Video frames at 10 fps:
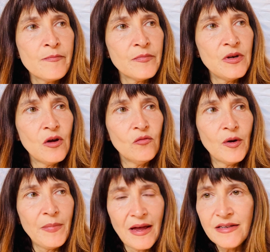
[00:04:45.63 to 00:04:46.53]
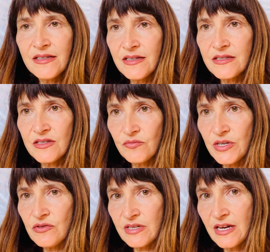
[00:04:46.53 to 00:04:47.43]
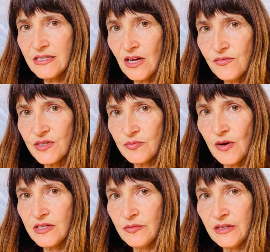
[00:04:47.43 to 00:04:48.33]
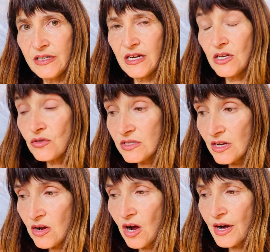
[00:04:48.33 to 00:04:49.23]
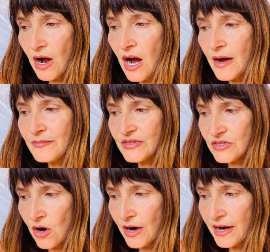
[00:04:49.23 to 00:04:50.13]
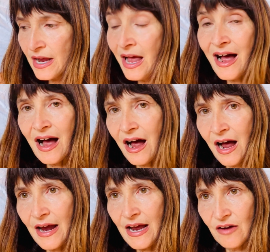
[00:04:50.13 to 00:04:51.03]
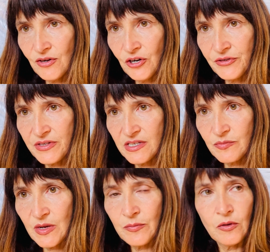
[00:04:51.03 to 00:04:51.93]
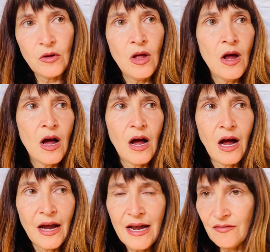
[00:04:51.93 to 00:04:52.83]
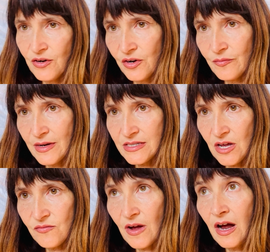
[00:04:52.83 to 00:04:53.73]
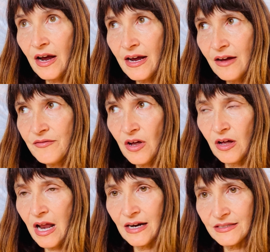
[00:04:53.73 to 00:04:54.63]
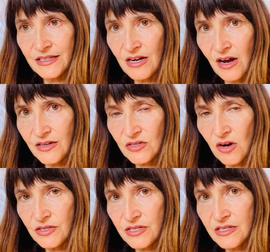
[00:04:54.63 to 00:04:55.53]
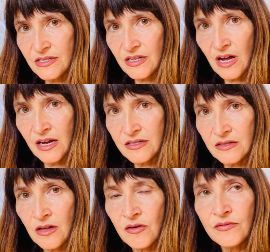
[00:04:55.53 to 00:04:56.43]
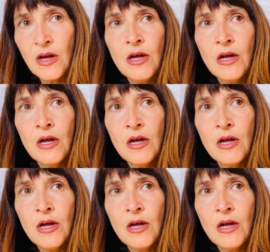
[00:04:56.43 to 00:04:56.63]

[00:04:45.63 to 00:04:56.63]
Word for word: You know, repentance is when you take self responsibility and you say, God, I'm sorry. I have hurt these people. I have hurt myself. I have not acted in highest consciousness and highest love.